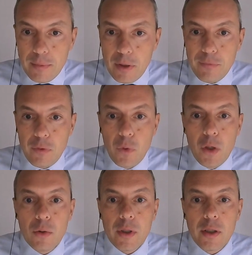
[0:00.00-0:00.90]
if we
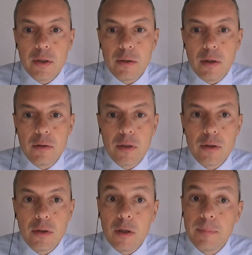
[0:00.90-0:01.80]
look on
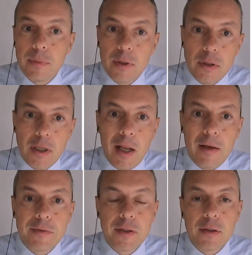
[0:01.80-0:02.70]
the top
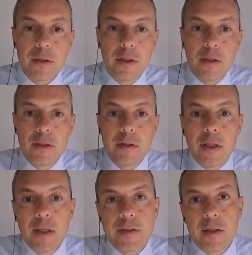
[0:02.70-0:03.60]
left,
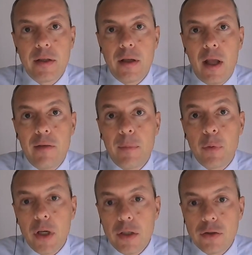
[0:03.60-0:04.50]
there is
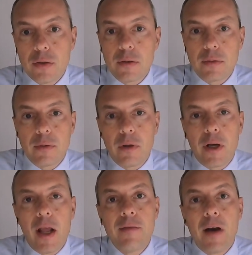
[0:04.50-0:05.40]
evaporation
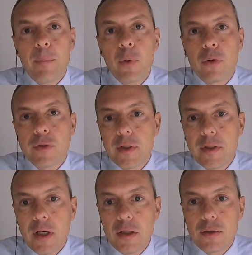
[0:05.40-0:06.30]
or
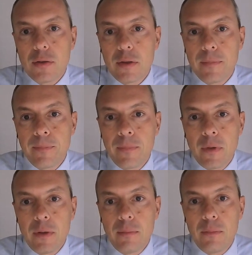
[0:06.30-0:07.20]
evapoconcentration,
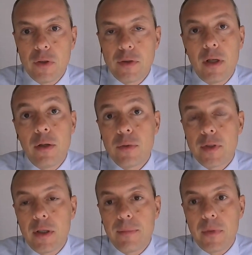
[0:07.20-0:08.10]
mostly
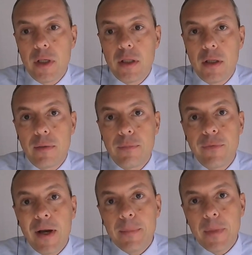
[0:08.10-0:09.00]
used in
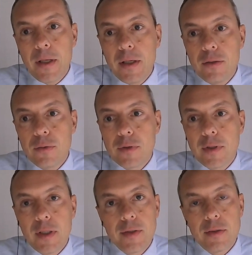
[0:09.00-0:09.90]
pharma
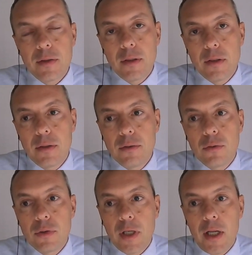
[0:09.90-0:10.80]
industries
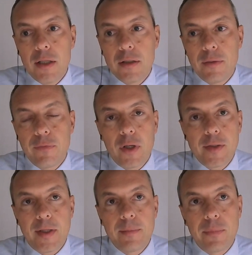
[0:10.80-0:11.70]
to treat, for
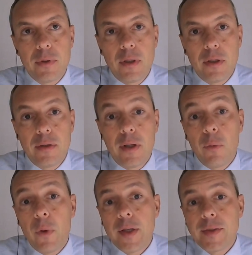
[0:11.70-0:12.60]
example, the
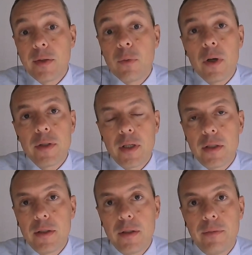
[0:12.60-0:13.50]

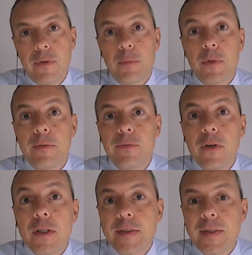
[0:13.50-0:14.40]
wastewater from the
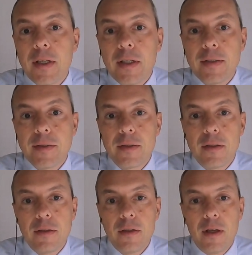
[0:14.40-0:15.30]
first rinse
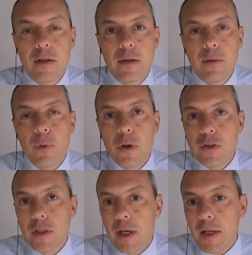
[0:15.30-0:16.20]
in
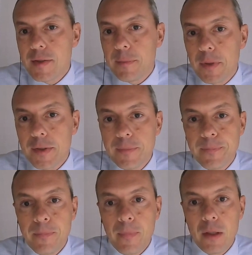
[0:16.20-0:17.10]
washing recipes.
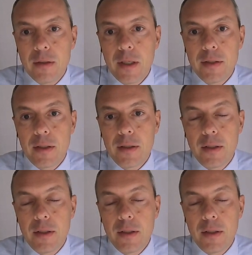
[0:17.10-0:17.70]
That